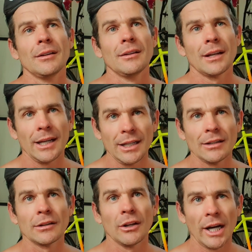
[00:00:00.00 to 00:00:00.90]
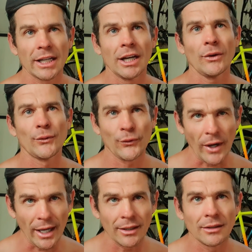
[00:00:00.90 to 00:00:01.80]
eat like a
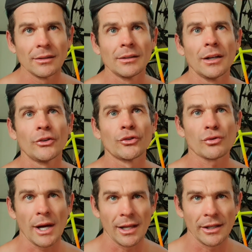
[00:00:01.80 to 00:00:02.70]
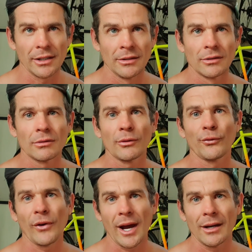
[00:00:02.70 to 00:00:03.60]
fat Australian or a
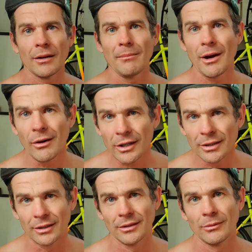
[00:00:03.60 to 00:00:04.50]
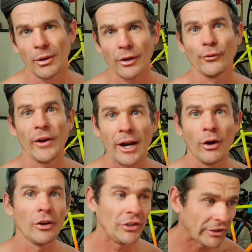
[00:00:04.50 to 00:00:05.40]
fat American. What do fat
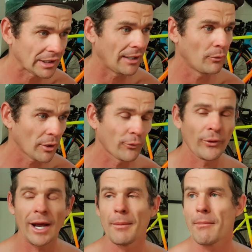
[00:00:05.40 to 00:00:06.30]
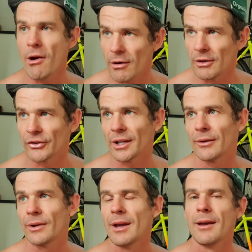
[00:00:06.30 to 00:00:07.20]
Aussies love? What do fat Americans
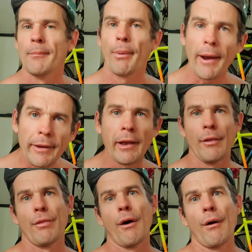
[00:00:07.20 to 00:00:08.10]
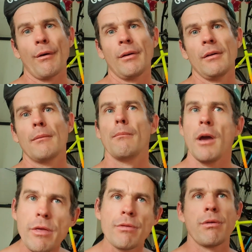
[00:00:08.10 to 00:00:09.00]
love? Bacon, though.
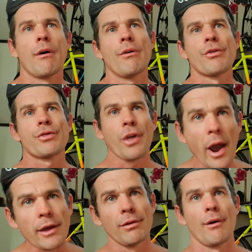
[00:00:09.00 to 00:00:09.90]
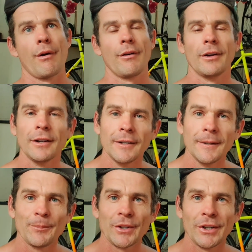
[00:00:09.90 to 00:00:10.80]
Meat, though. Steak, though.
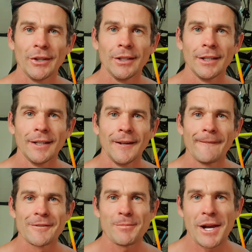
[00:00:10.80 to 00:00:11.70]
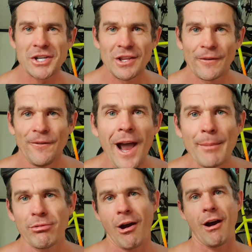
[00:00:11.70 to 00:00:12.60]
You know? Smashing the
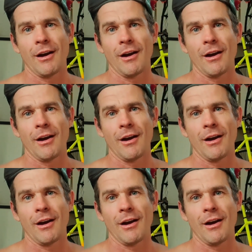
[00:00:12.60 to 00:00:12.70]
fat, bruh.